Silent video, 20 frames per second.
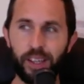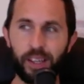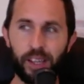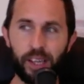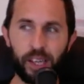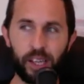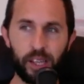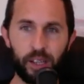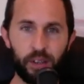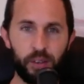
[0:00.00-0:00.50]

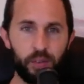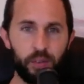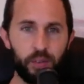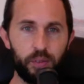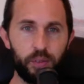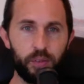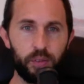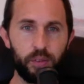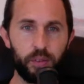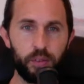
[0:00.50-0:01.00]
And
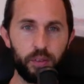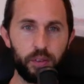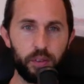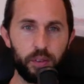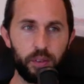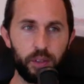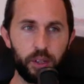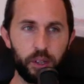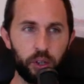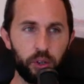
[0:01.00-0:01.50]

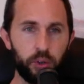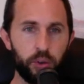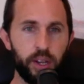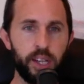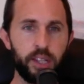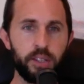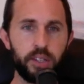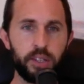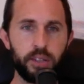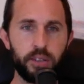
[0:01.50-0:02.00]
the
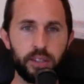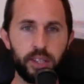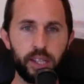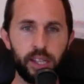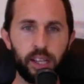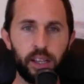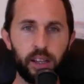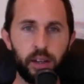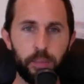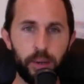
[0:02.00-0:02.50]
craziest
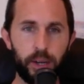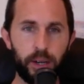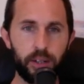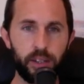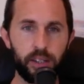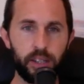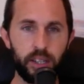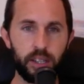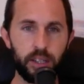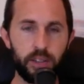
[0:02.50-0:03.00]
thing about
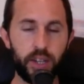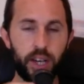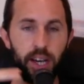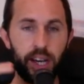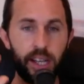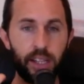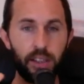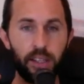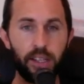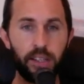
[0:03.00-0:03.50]
it is
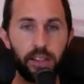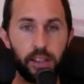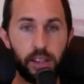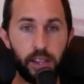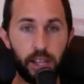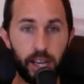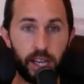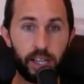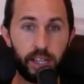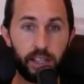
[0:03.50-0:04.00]
I let
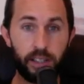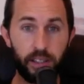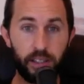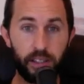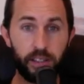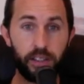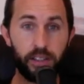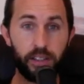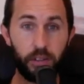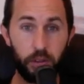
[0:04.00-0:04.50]
that
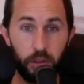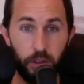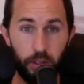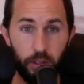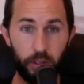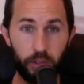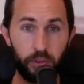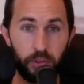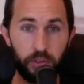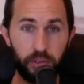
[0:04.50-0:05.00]

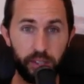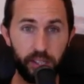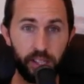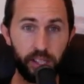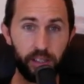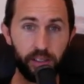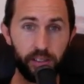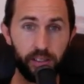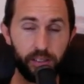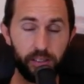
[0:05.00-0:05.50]
little
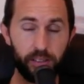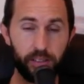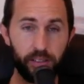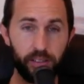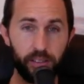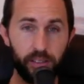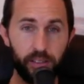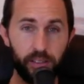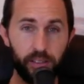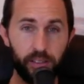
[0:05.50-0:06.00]
thing,
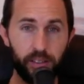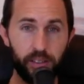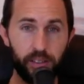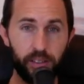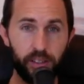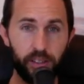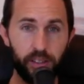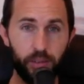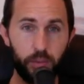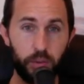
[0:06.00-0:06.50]

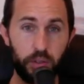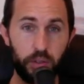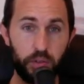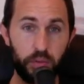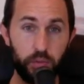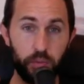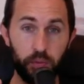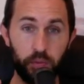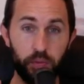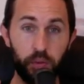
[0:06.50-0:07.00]
which
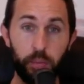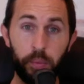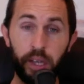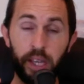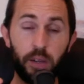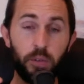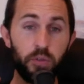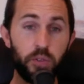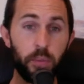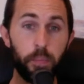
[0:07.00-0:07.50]
for me,
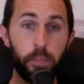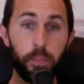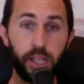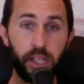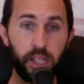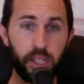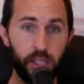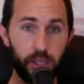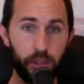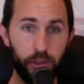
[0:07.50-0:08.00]
it was a
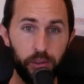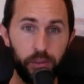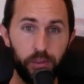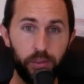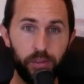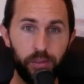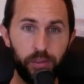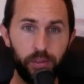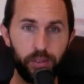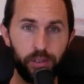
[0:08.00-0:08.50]
big deal,
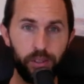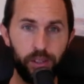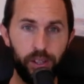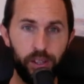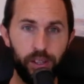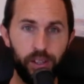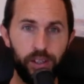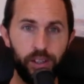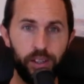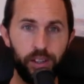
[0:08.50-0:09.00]

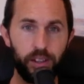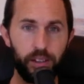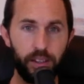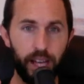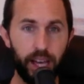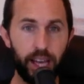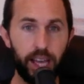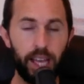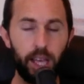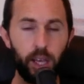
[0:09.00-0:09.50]

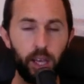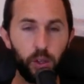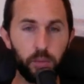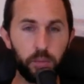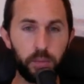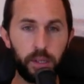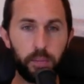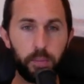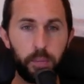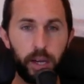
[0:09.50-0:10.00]
that held
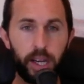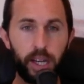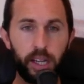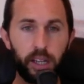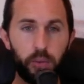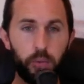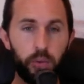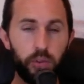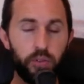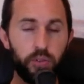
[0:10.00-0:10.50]
me
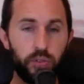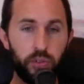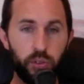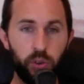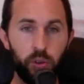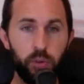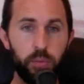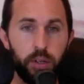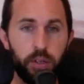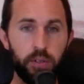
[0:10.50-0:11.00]
back with
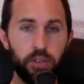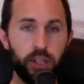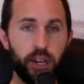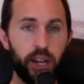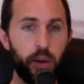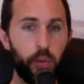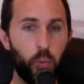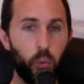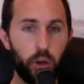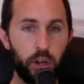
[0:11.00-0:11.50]
so much that
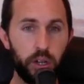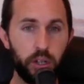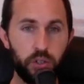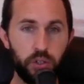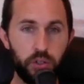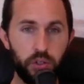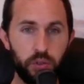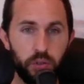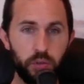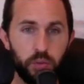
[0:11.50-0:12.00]
I wanted
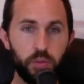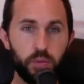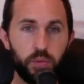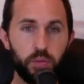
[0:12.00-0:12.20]
to do